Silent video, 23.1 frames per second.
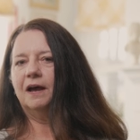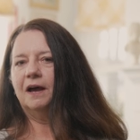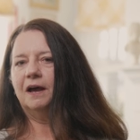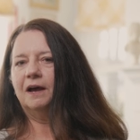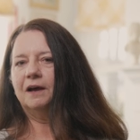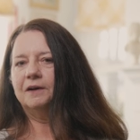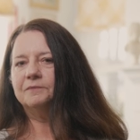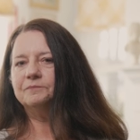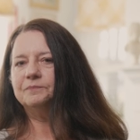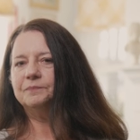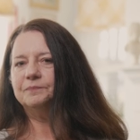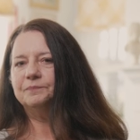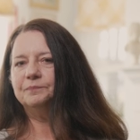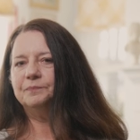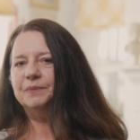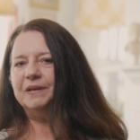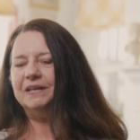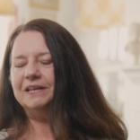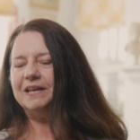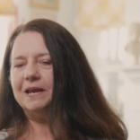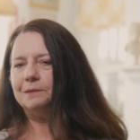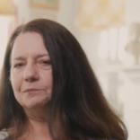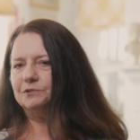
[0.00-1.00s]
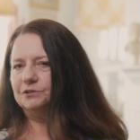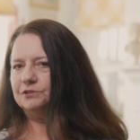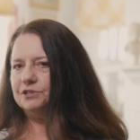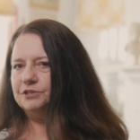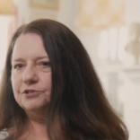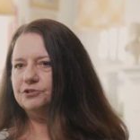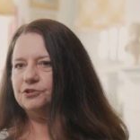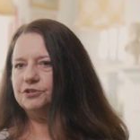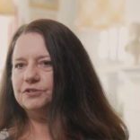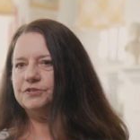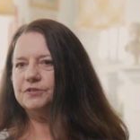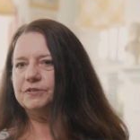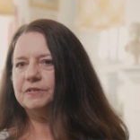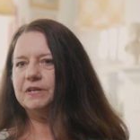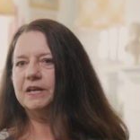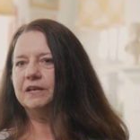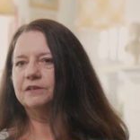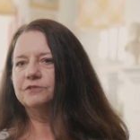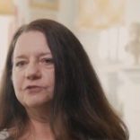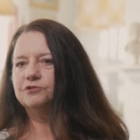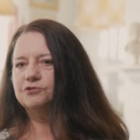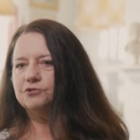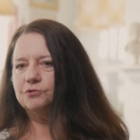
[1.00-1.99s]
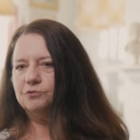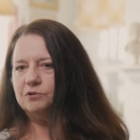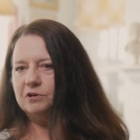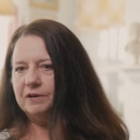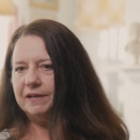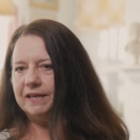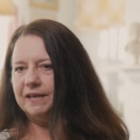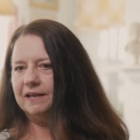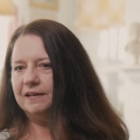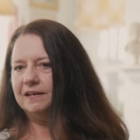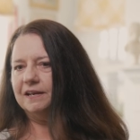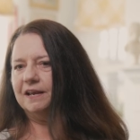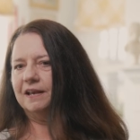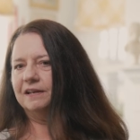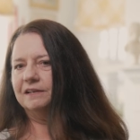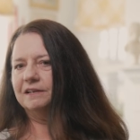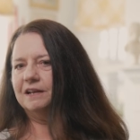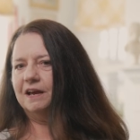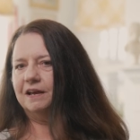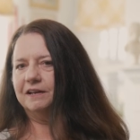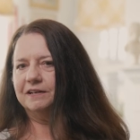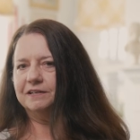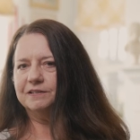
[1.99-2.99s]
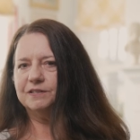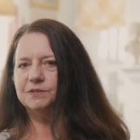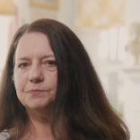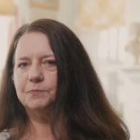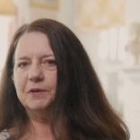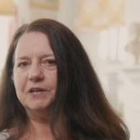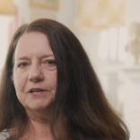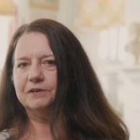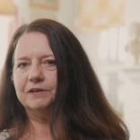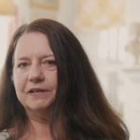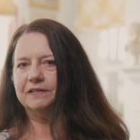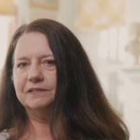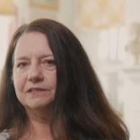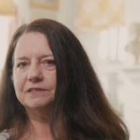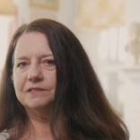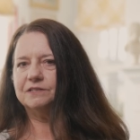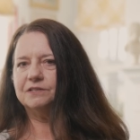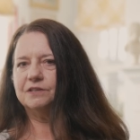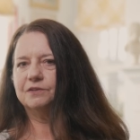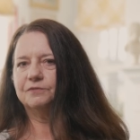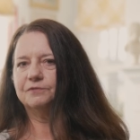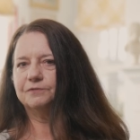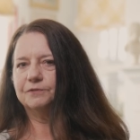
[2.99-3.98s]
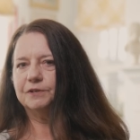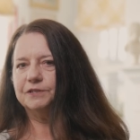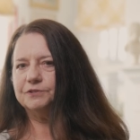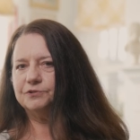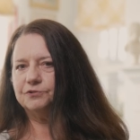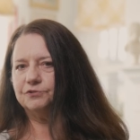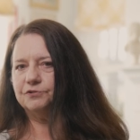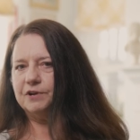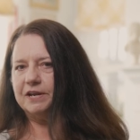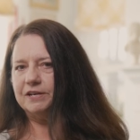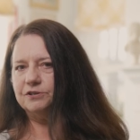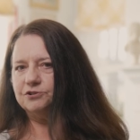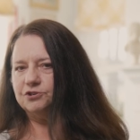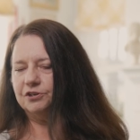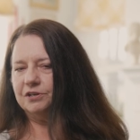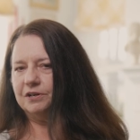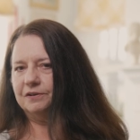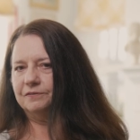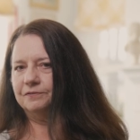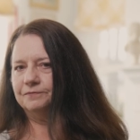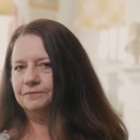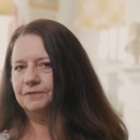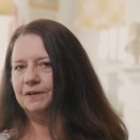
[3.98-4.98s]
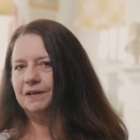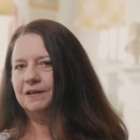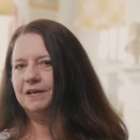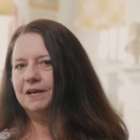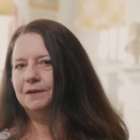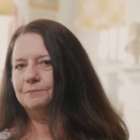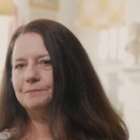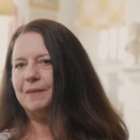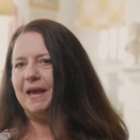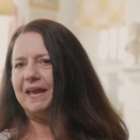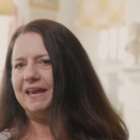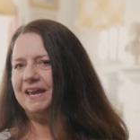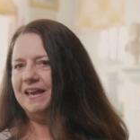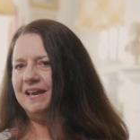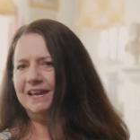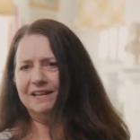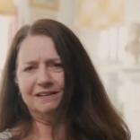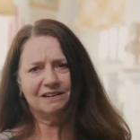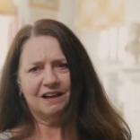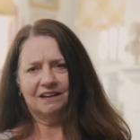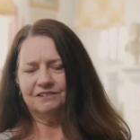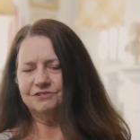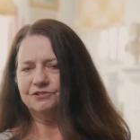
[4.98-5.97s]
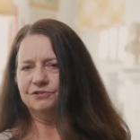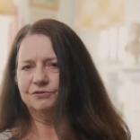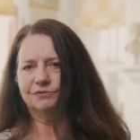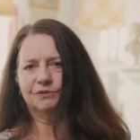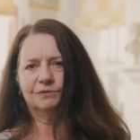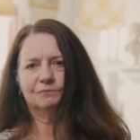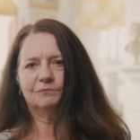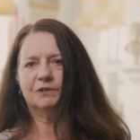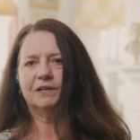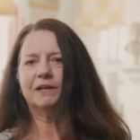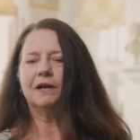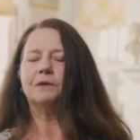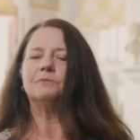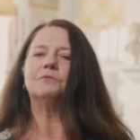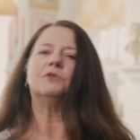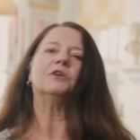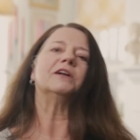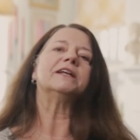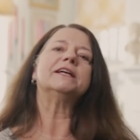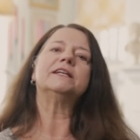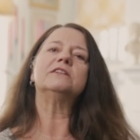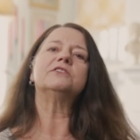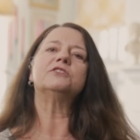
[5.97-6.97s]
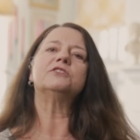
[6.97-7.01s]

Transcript: um, being able to just enjoy it and not experience the frustration of my hand not doing what I want it